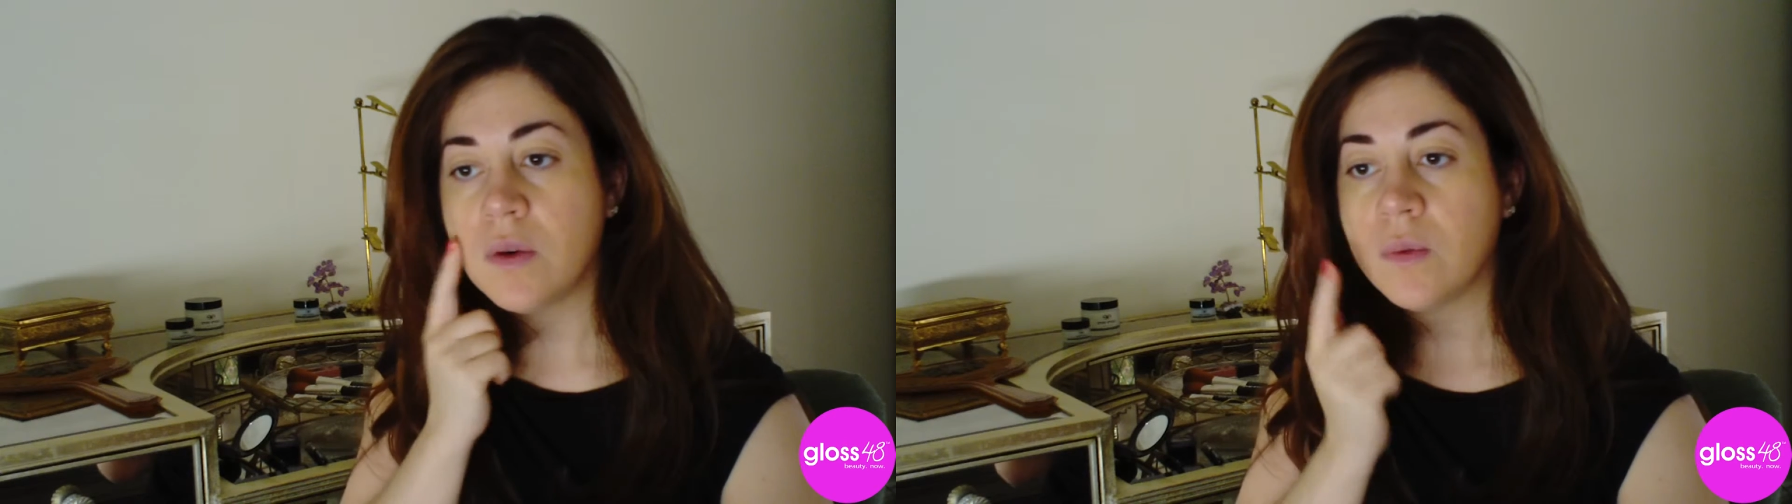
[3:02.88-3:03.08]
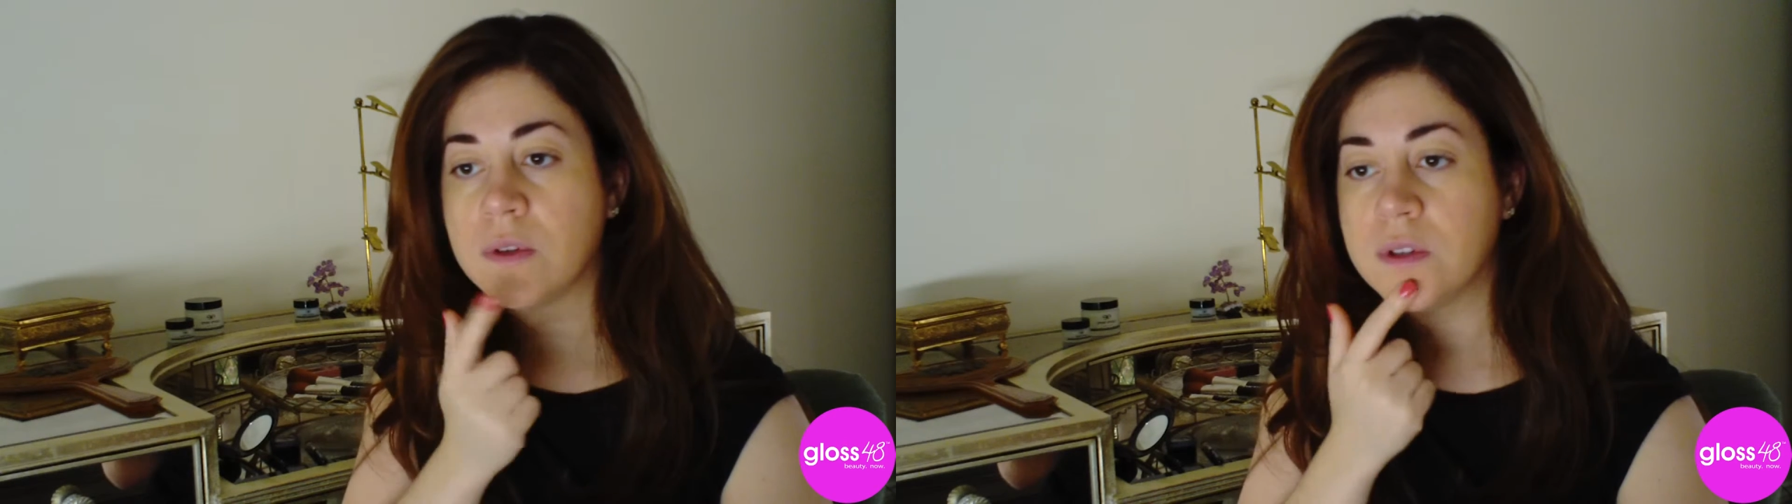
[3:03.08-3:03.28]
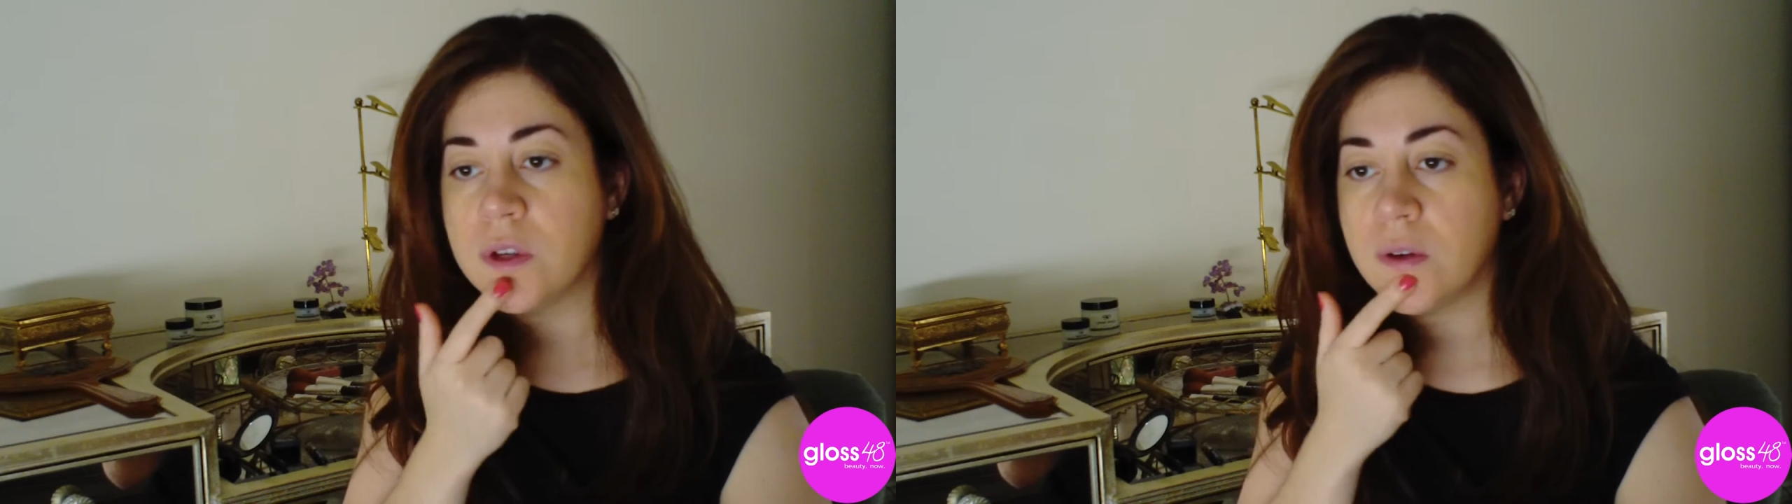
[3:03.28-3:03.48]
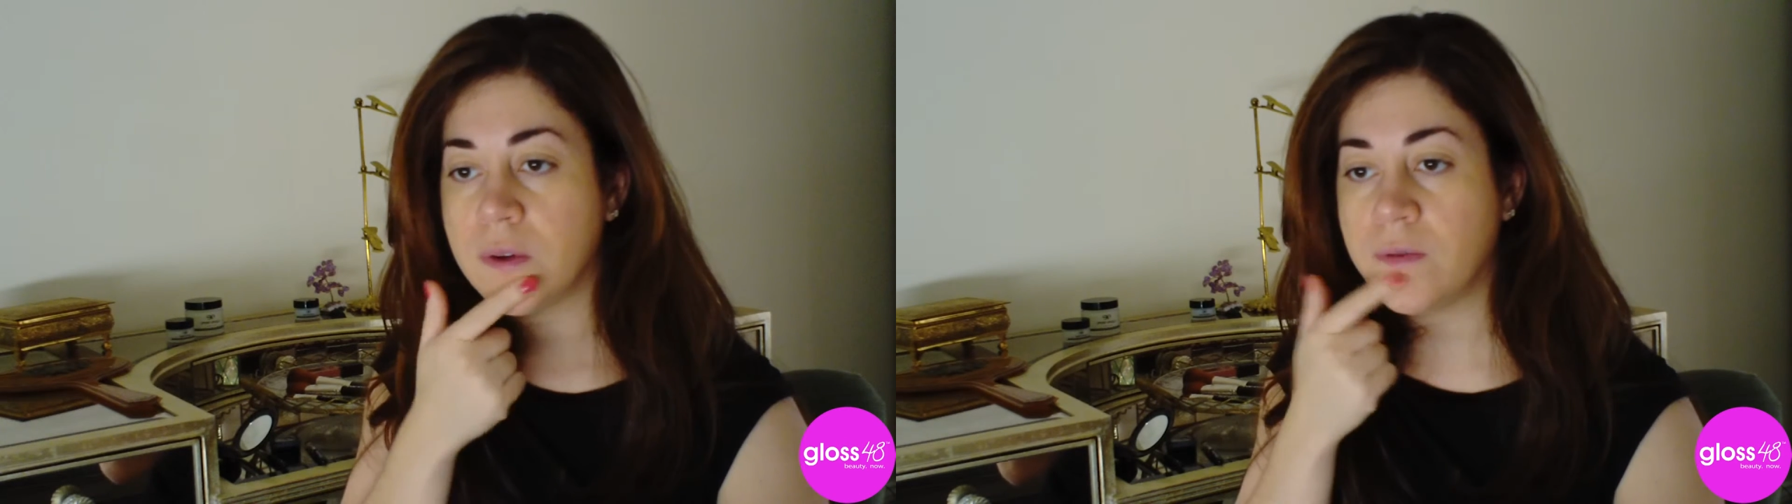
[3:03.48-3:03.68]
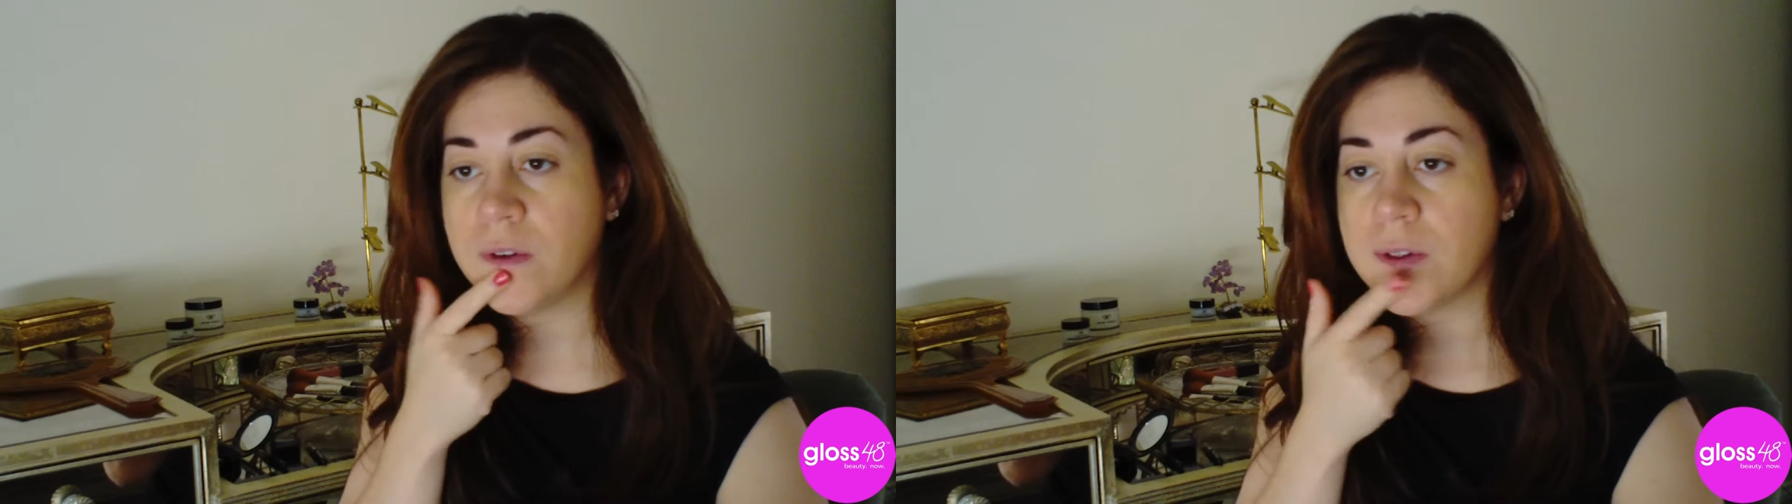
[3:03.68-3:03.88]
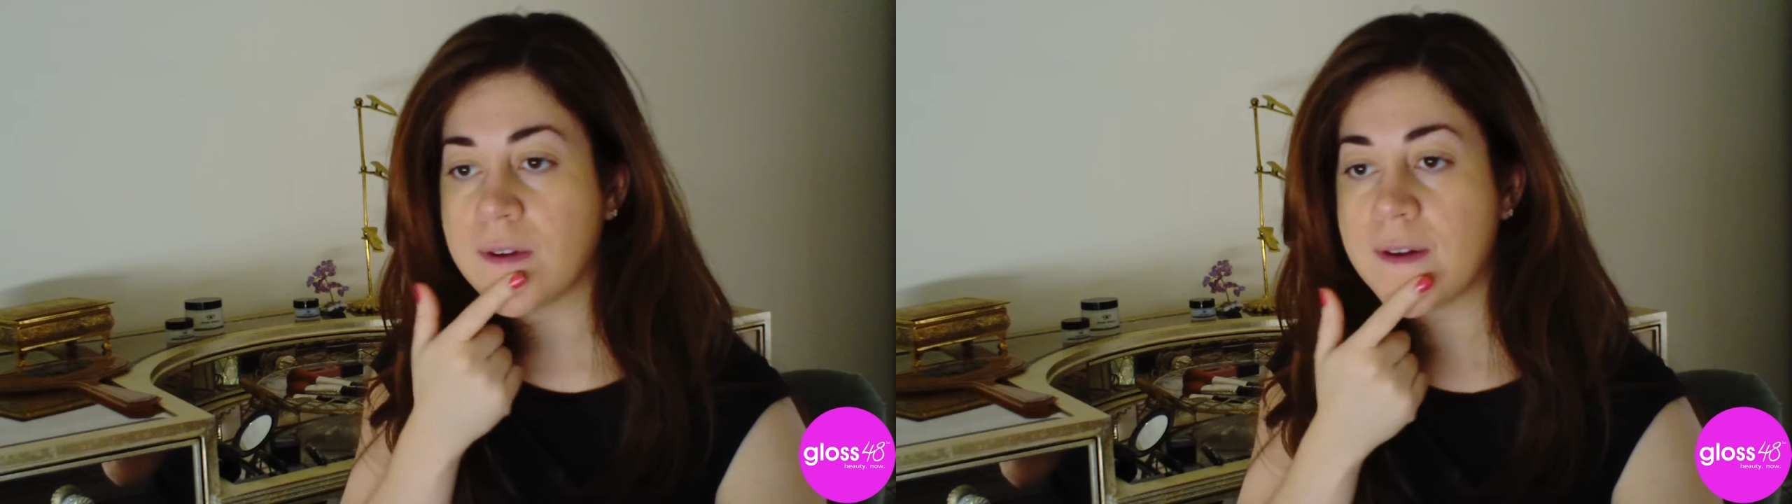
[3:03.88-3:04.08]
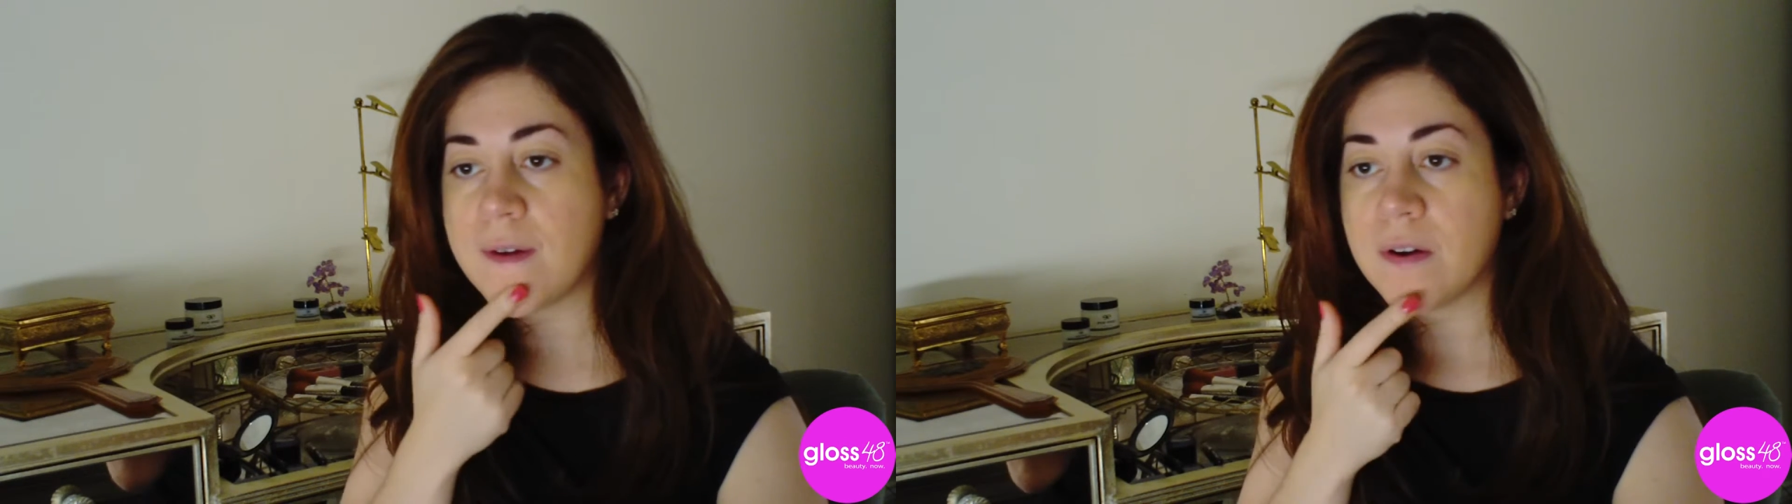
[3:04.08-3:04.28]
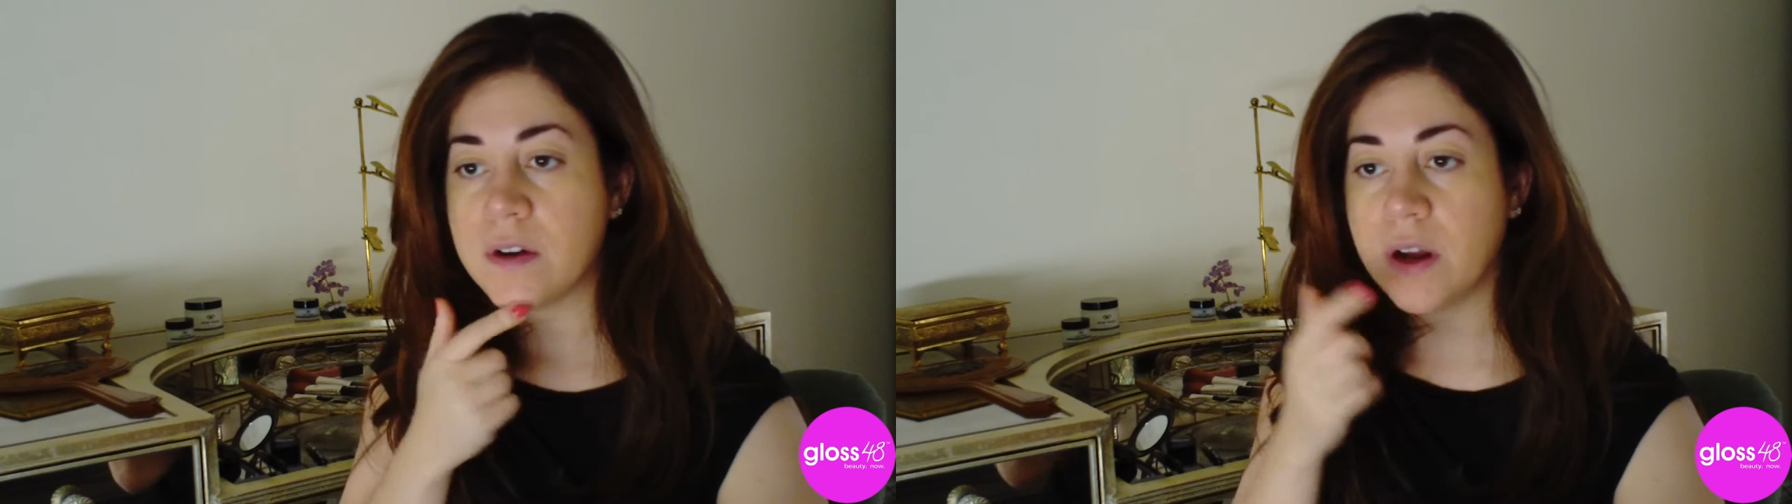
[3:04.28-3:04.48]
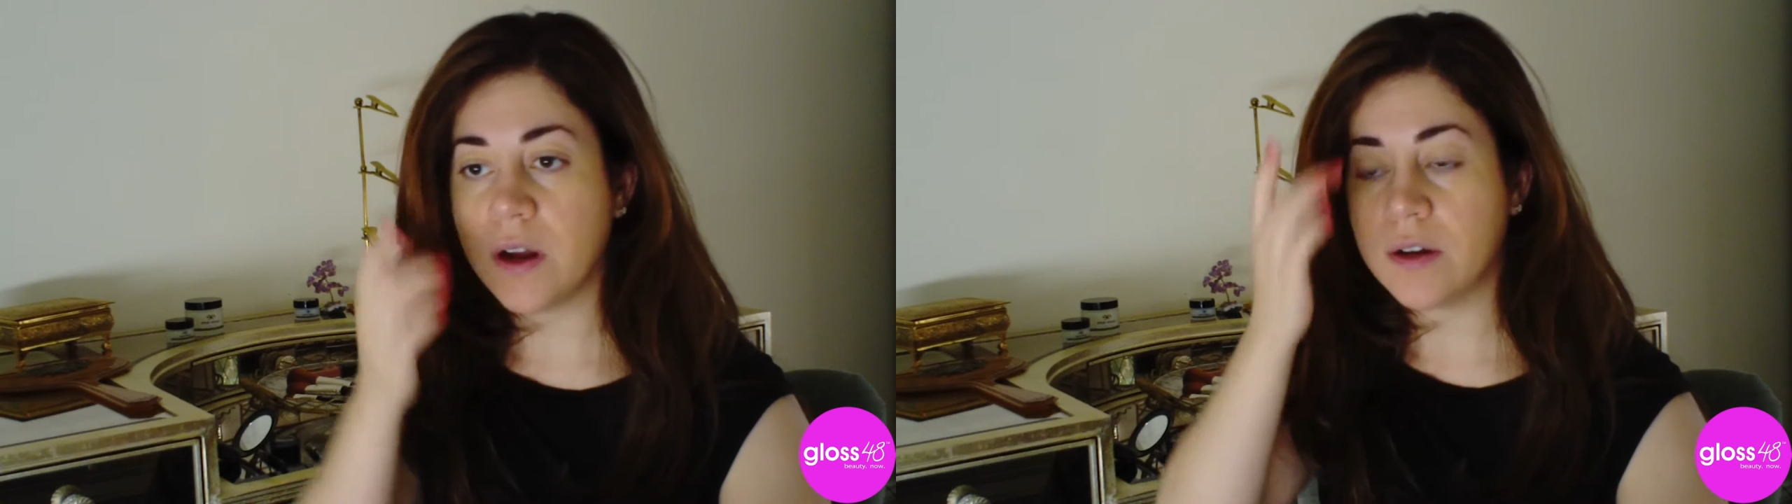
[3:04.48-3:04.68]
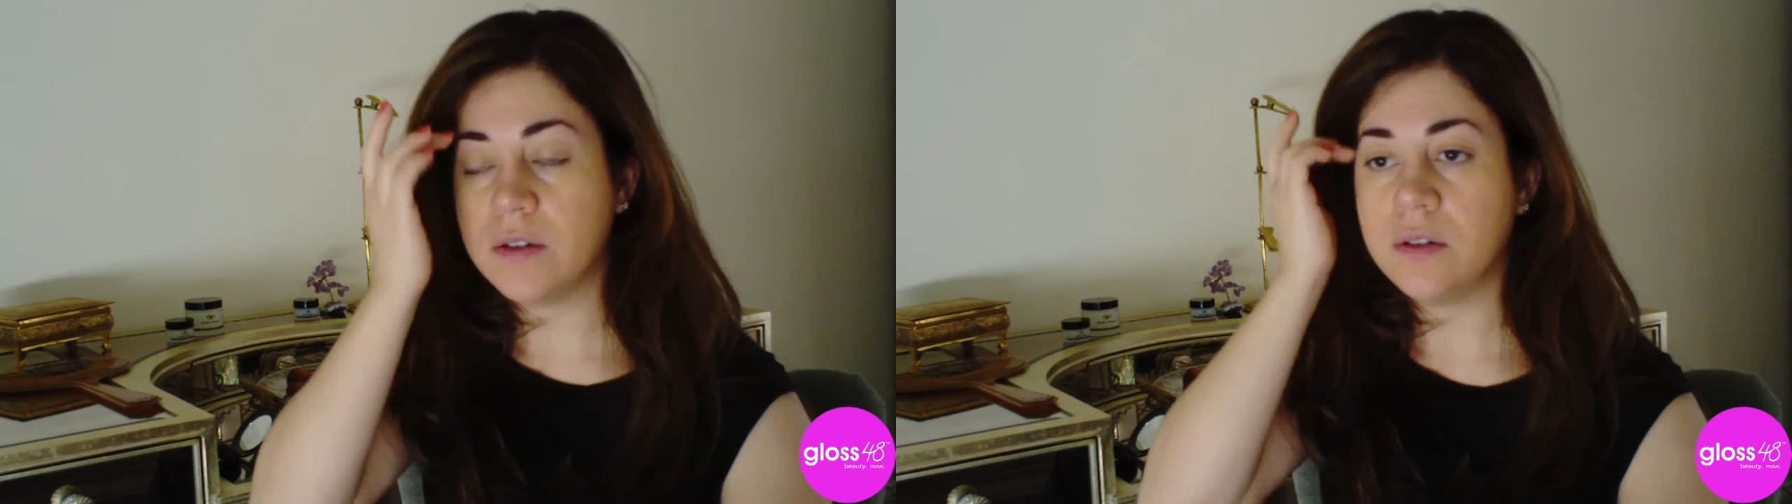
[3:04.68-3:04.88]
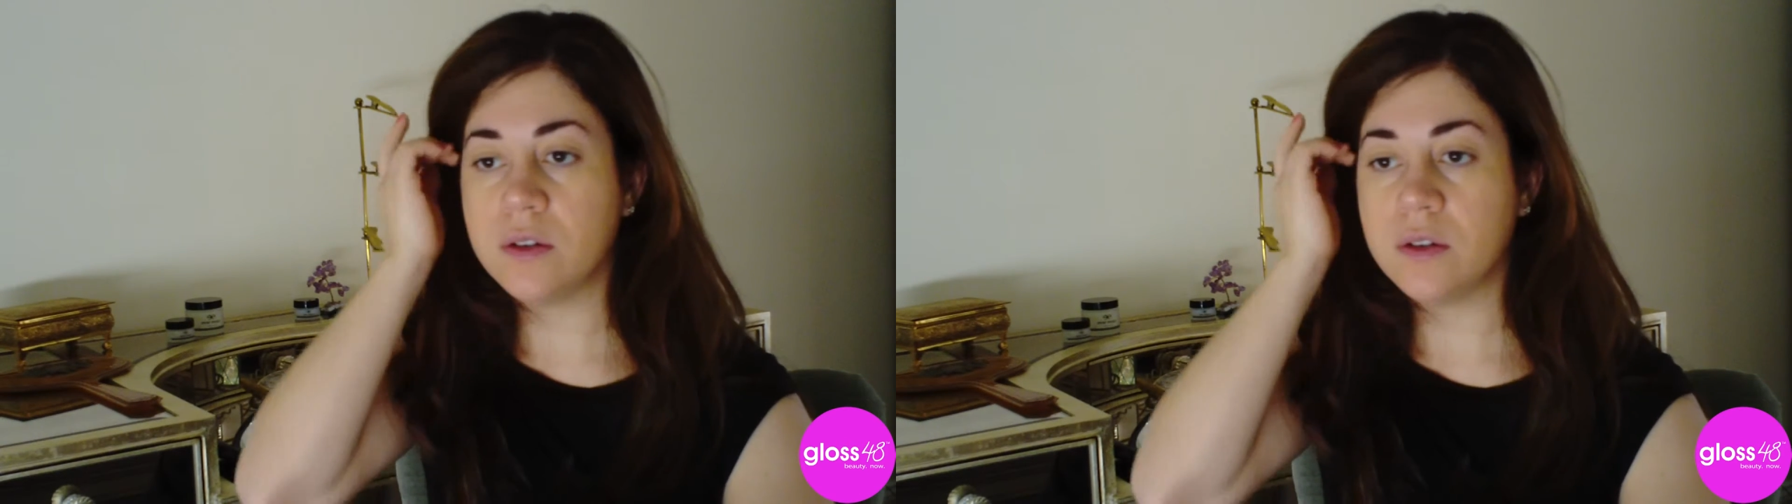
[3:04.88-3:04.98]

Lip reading: And once you feel like you're done,